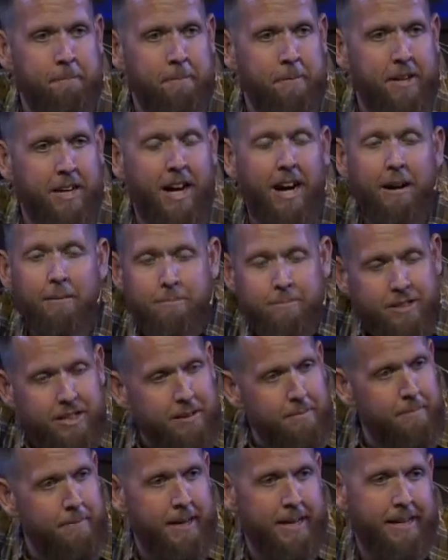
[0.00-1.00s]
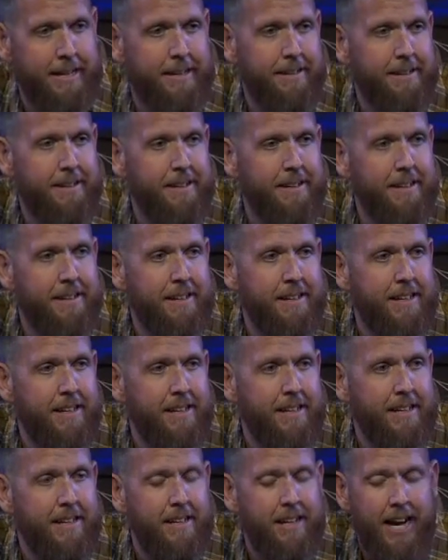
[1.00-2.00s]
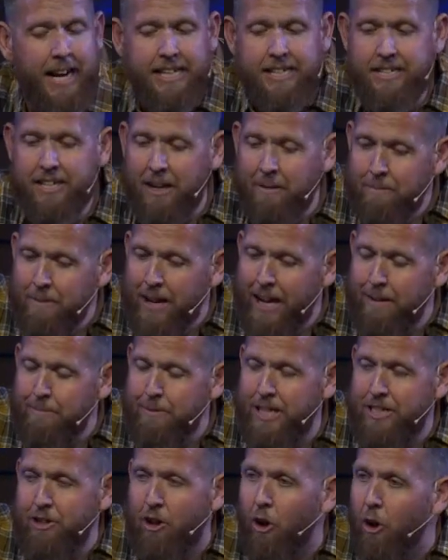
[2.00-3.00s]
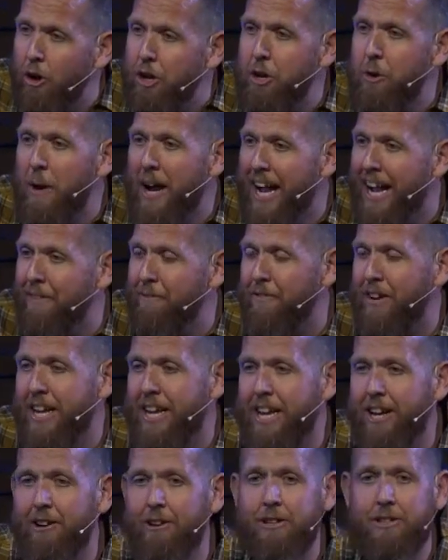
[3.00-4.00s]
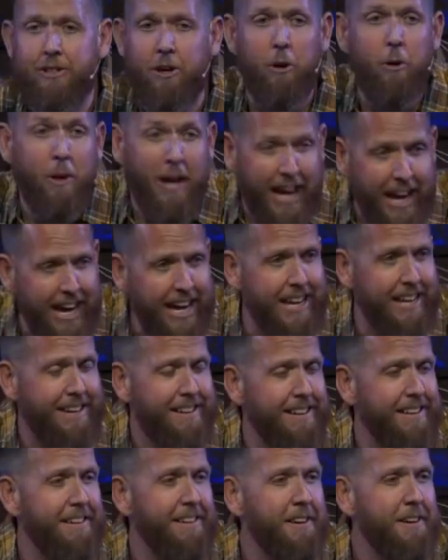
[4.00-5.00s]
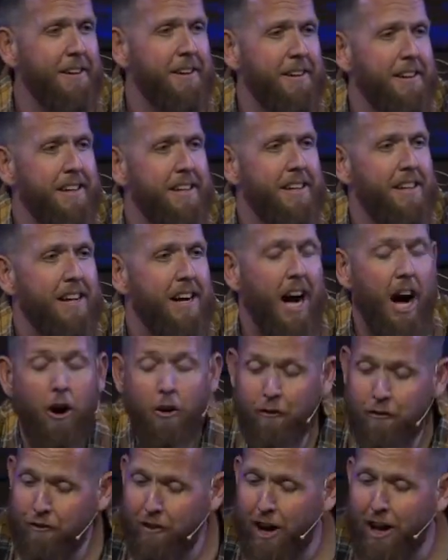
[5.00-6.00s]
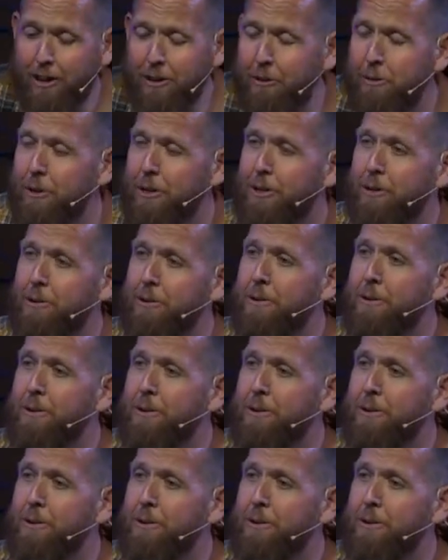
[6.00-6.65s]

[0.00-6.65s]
Come to me. And sometimes that's all you have to hear is, okay, I'll follow you.